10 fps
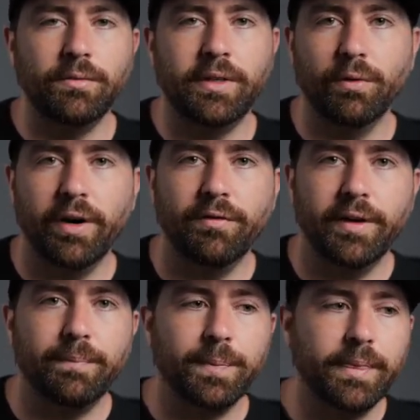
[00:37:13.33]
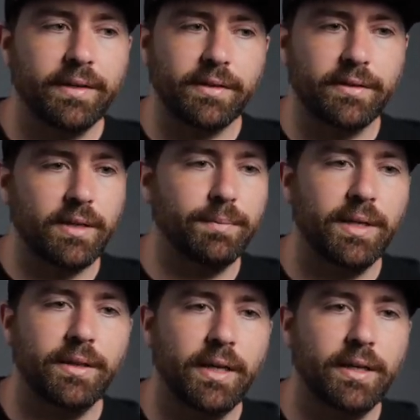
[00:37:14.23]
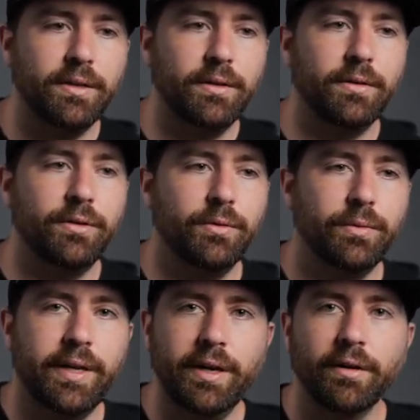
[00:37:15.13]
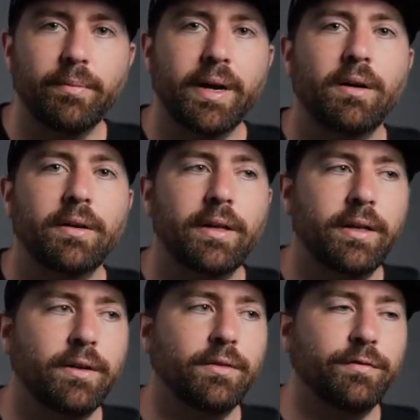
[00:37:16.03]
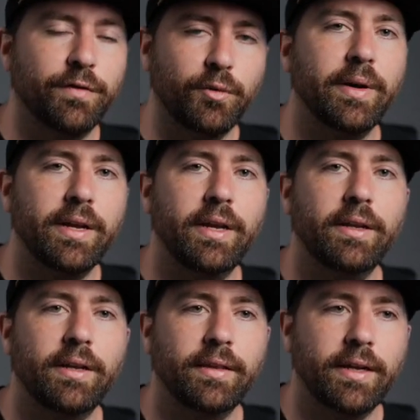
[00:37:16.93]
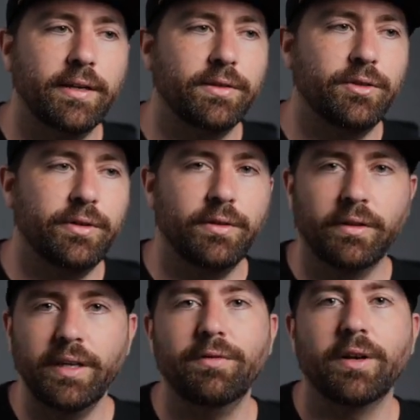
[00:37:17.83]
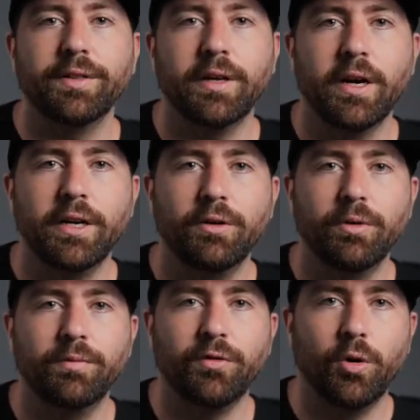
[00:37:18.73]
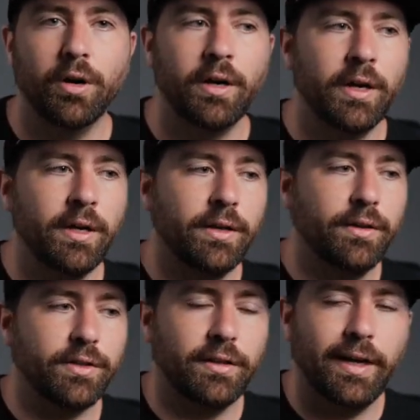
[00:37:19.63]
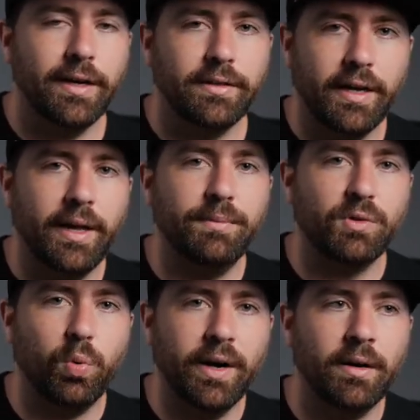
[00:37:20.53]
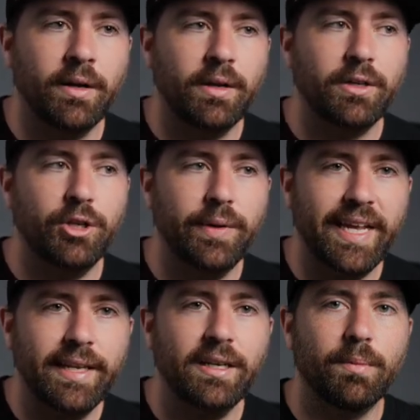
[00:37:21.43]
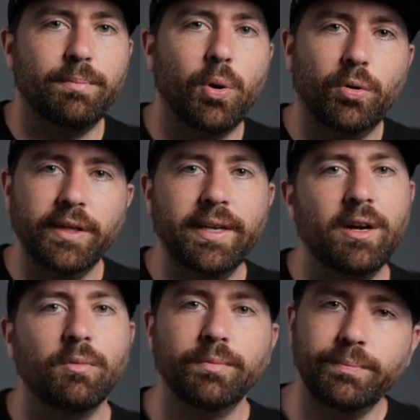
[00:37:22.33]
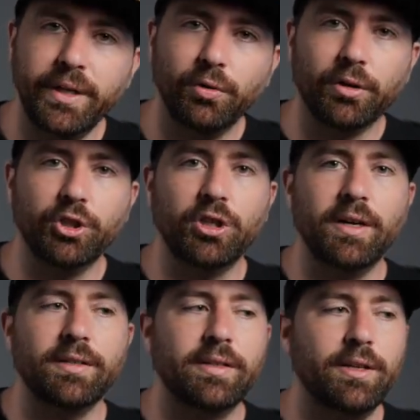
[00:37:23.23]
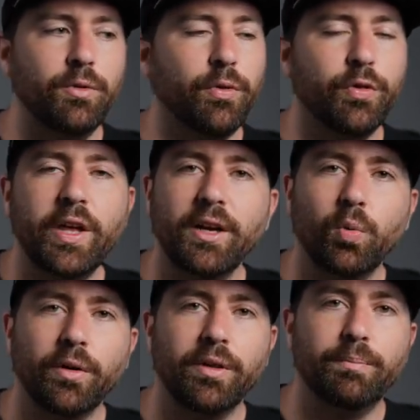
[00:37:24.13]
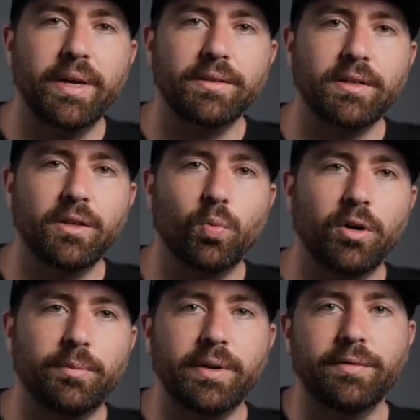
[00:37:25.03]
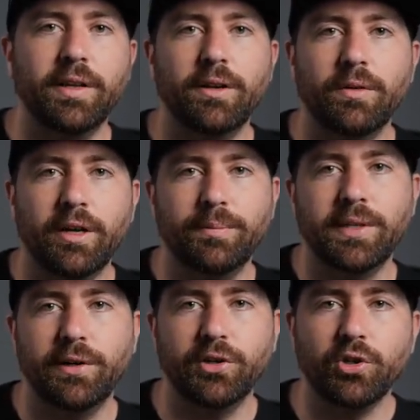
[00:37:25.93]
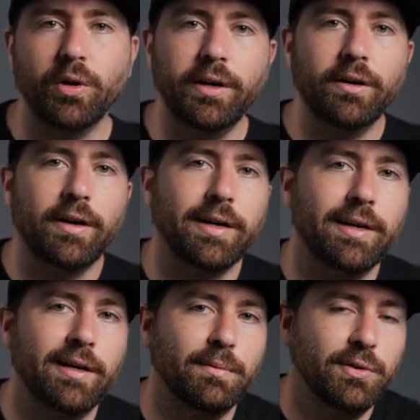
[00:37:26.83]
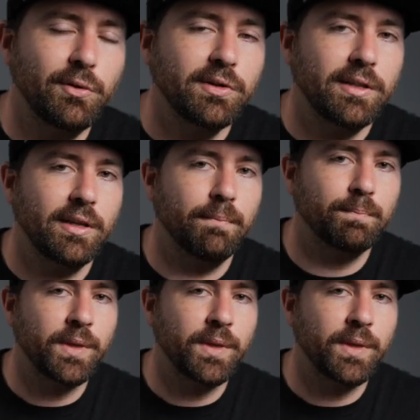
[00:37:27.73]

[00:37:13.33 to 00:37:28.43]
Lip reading: get rid of it. This is something that you hear about in filmmaking, and that is you can leave it on the cutting room floor. There's a lot of times where you end up pulling out B-roll shots that you think were the best in the world, but if they don't help tell your story, you're not going to end up using them.